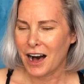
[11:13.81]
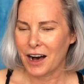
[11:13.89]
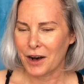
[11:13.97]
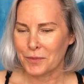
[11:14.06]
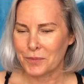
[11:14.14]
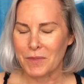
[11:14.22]

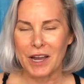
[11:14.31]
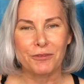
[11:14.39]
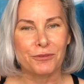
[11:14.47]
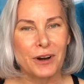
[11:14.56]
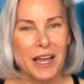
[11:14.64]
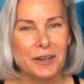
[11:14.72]
Um, my
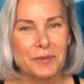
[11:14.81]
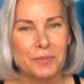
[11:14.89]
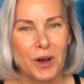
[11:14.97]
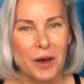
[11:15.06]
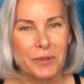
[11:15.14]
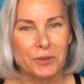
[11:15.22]

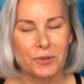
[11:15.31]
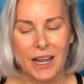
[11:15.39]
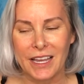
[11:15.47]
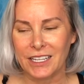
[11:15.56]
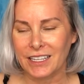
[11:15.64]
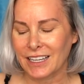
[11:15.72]
friend Bobby
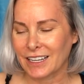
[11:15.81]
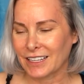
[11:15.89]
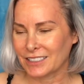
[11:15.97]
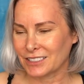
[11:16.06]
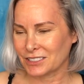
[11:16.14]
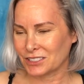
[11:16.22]
Ray
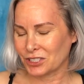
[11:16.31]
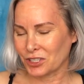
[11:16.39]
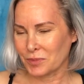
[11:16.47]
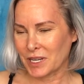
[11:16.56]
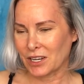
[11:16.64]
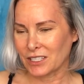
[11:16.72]
uh,
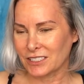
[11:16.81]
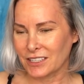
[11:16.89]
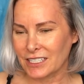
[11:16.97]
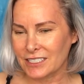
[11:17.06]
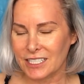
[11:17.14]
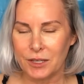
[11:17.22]
turned me on to
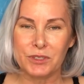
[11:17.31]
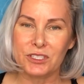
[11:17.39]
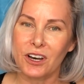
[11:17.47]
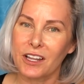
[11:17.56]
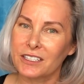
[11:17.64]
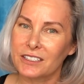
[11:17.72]
this. He
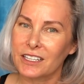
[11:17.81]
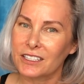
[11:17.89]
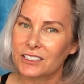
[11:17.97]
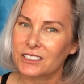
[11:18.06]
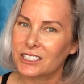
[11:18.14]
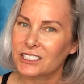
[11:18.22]
was on
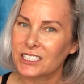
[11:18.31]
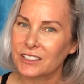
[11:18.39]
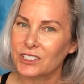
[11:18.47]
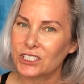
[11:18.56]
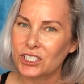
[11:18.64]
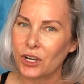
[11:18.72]
the, the T
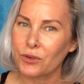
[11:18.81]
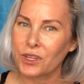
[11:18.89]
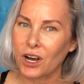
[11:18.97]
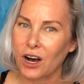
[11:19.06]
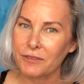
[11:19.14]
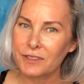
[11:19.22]
V show
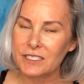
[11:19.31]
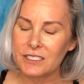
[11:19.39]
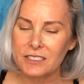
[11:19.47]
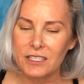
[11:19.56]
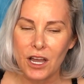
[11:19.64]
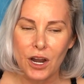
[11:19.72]
The
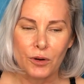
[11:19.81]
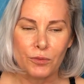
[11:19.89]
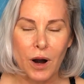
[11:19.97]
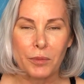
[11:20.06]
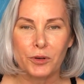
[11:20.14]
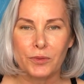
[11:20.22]
Office,
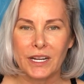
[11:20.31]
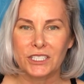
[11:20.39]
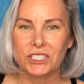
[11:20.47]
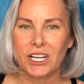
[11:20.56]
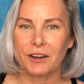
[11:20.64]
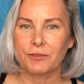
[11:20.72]
Robert Ray
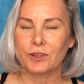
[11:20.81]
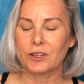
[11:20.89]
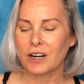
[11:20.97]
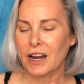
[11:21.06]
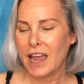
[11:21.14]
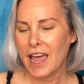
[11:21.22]

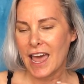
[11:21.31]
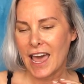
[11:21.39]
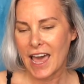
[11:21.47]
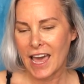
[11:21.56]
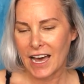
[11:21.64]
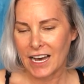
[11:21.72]
Schaefer,
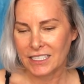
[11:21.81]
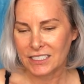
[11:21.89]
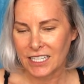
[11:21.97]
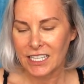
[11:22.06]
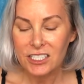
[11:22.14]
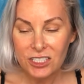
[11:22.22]
and
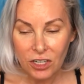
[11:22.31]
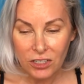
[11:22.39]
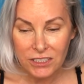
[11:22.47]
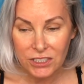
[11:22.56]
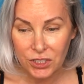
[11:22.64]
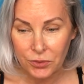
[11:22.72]
he
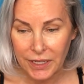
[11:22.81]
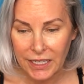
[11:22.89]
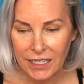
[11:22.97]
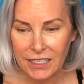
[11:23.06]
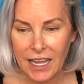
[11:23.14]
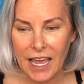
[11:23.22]
started doing
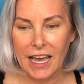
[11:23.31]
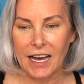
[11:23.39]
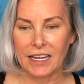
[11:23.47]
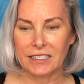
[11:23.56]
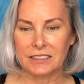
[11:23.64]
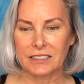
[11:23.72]
it,
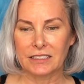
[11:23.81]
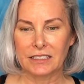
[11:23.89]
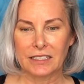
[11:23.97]
and